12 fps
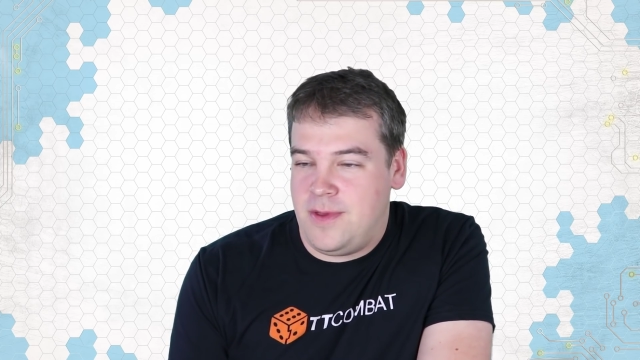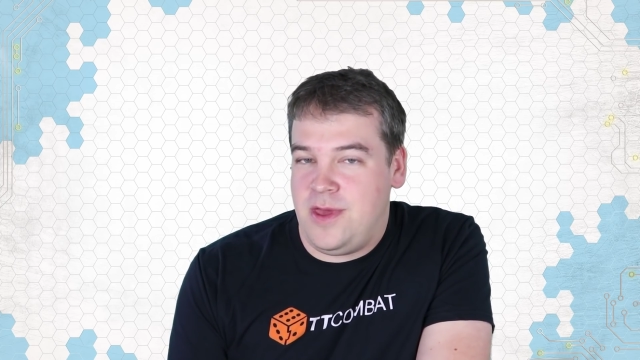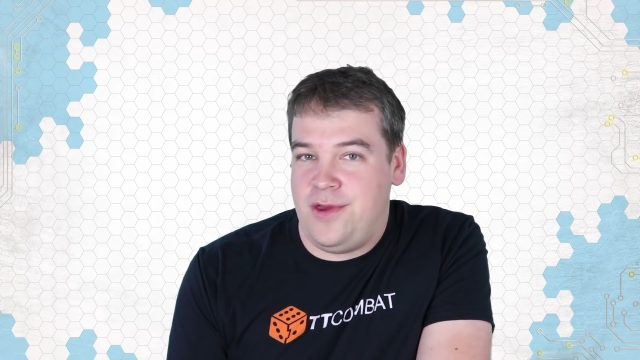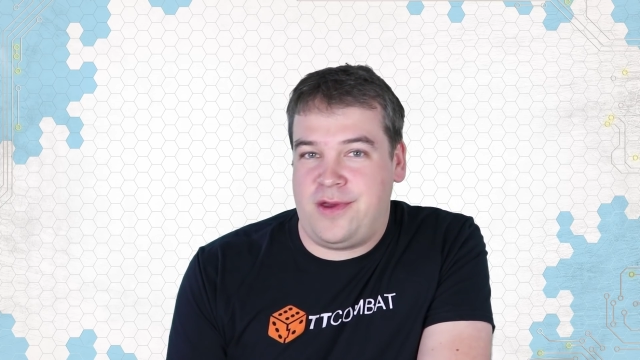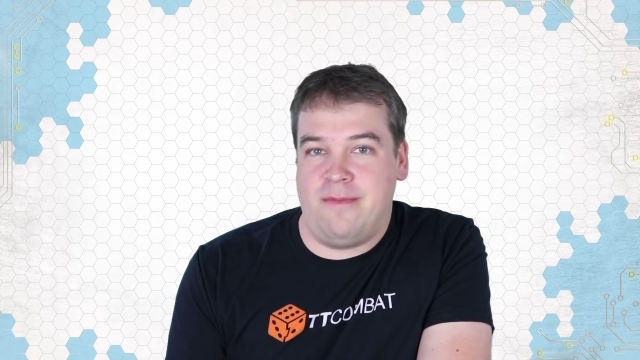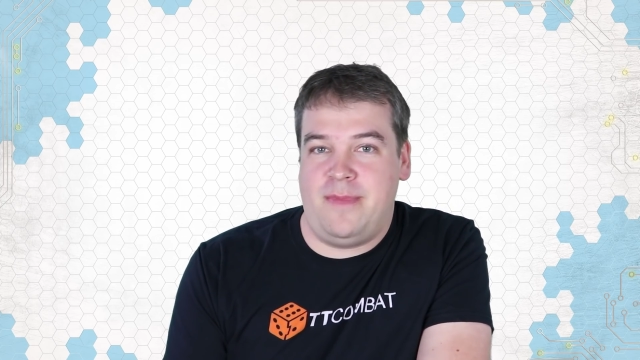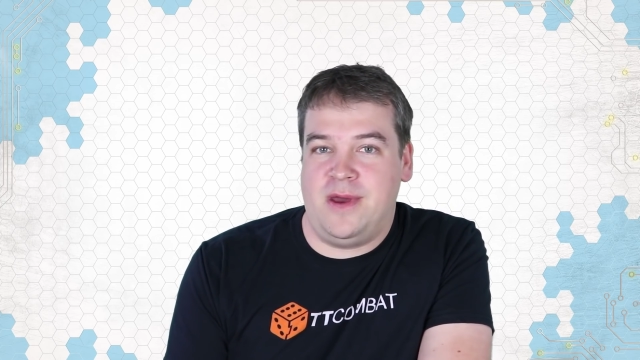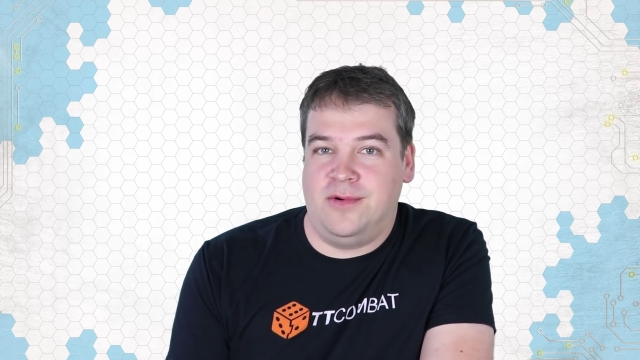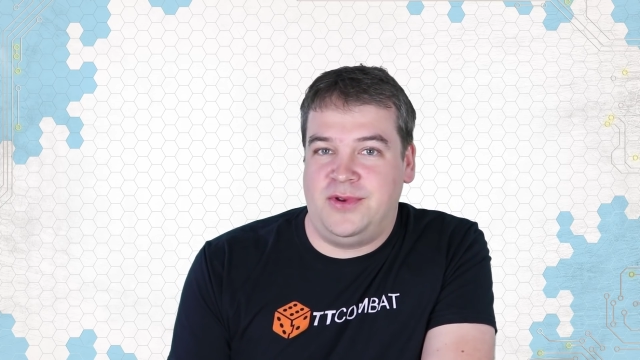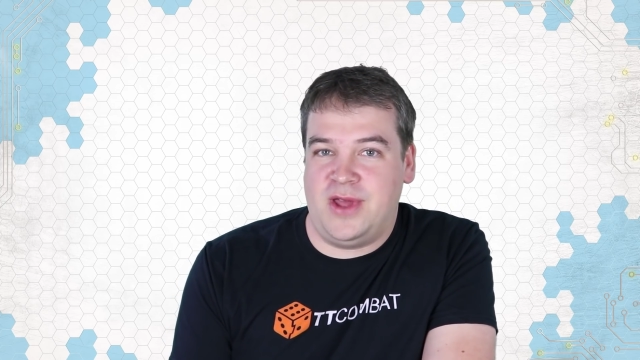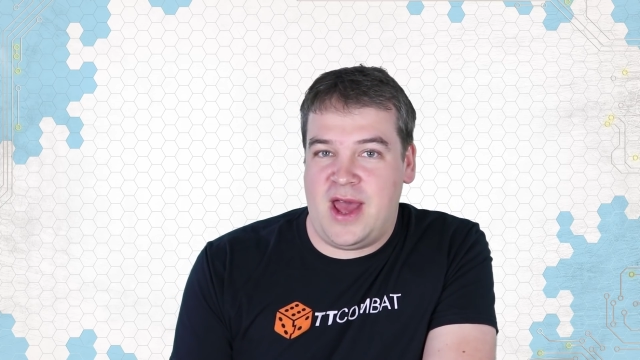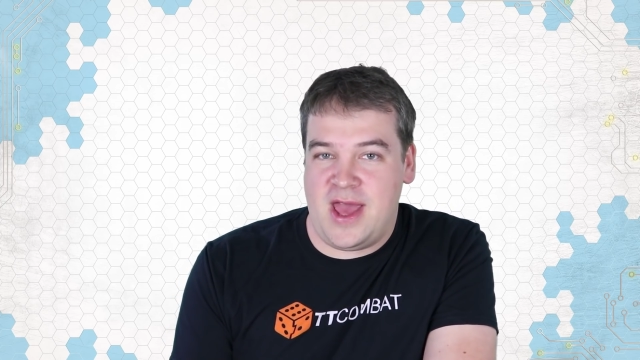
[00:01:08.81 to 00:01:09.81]
you can
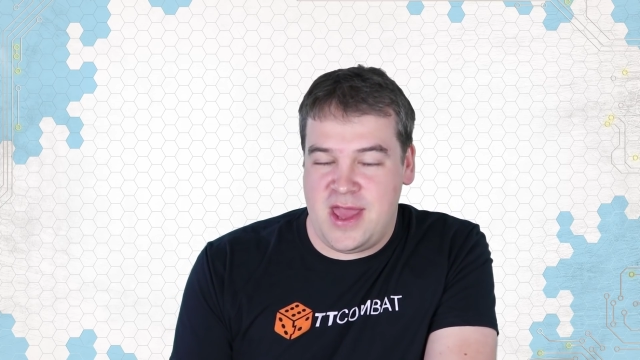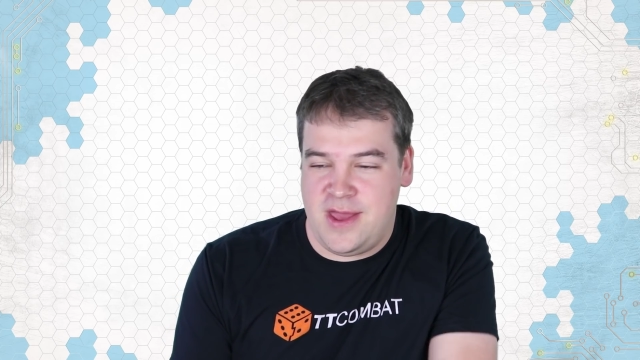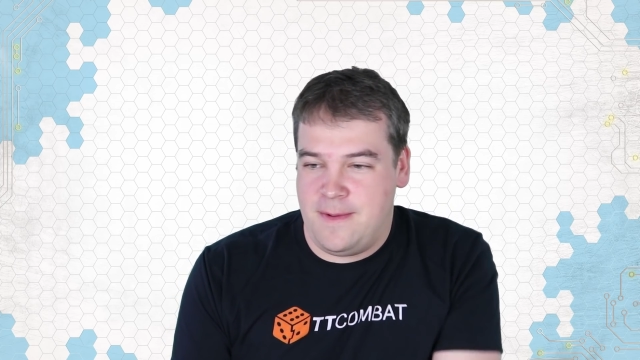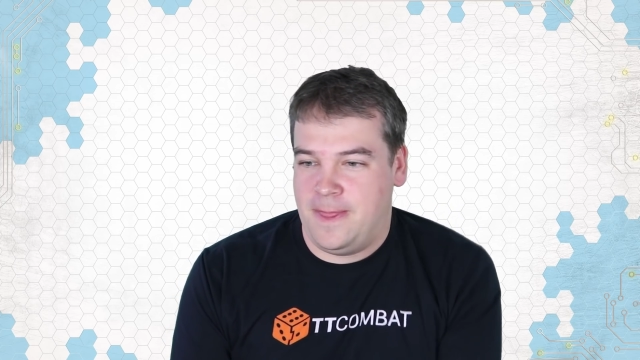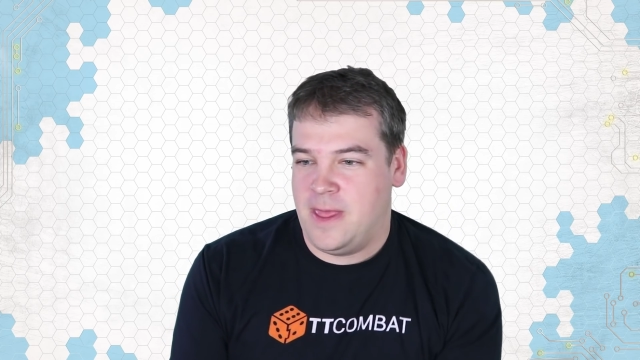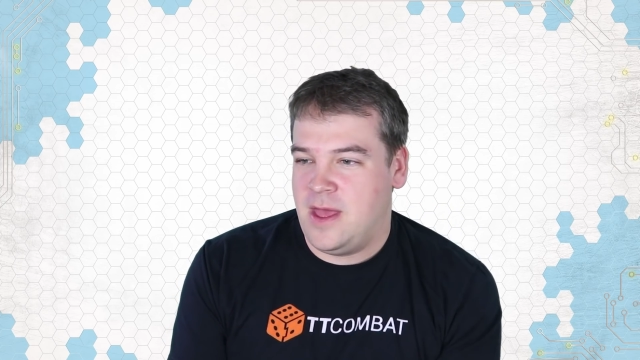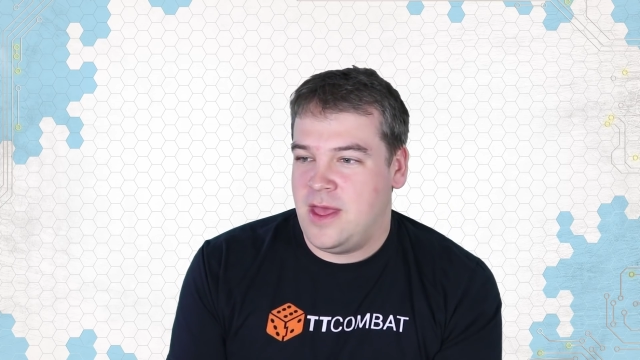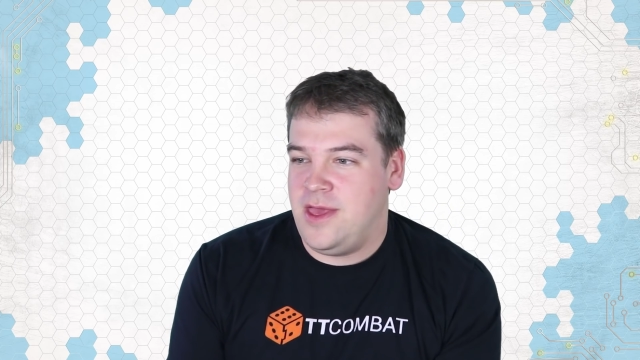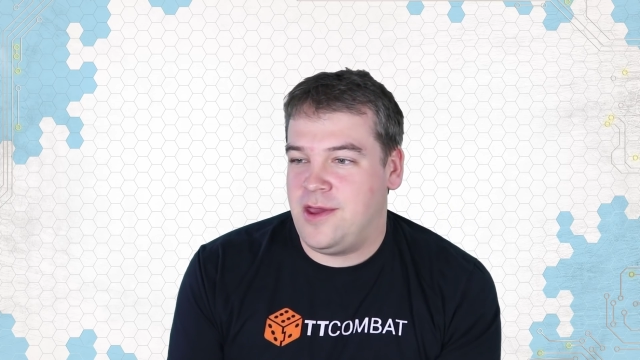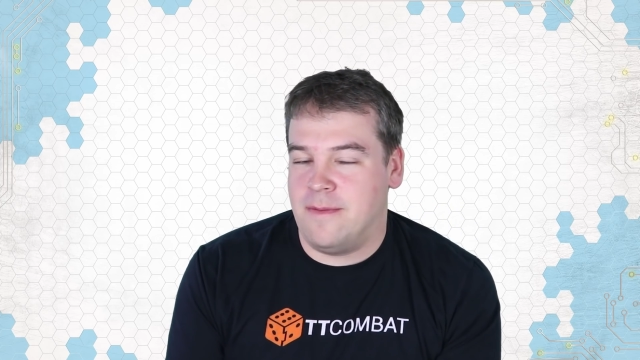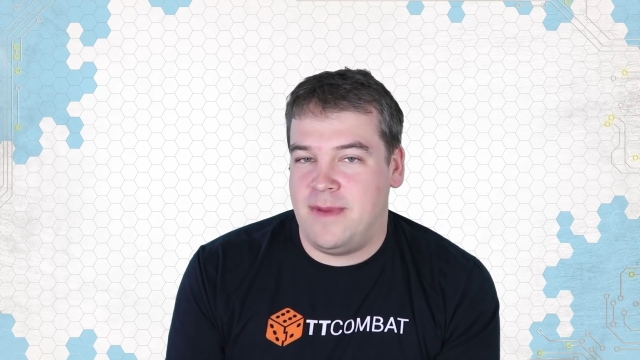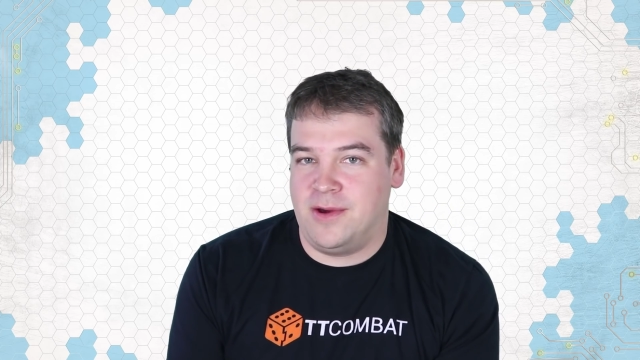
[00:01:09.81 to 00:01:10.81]
build
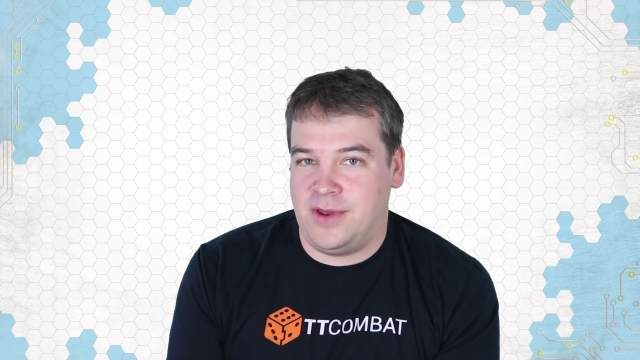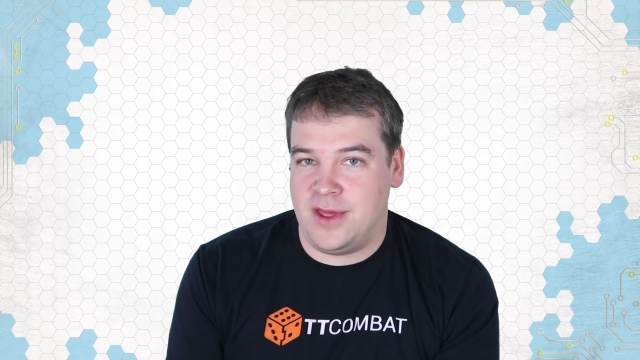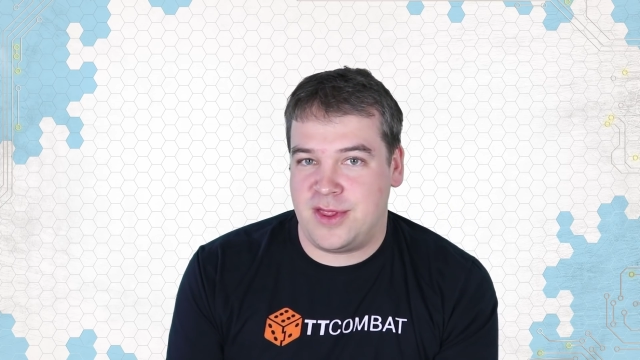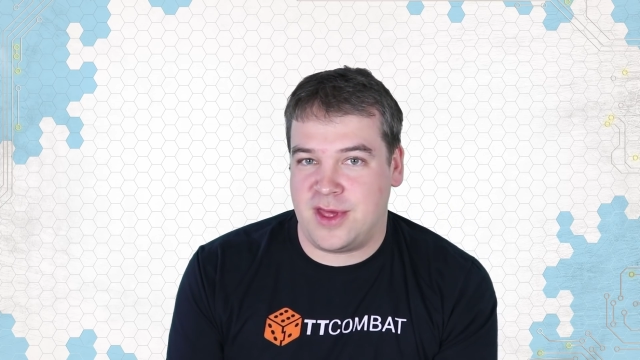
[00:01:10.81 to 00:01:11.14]
a